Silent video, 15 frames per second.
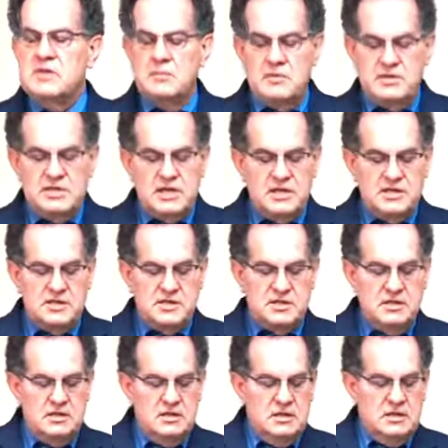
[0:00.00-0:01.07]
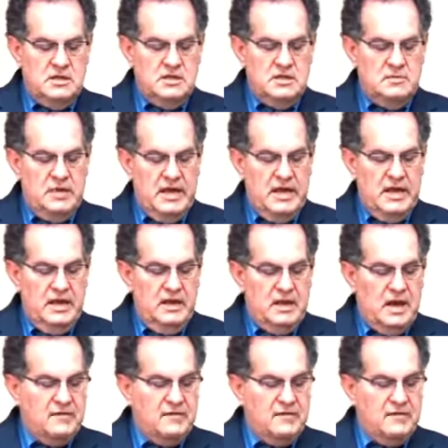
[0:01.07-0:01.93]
Someone says to me,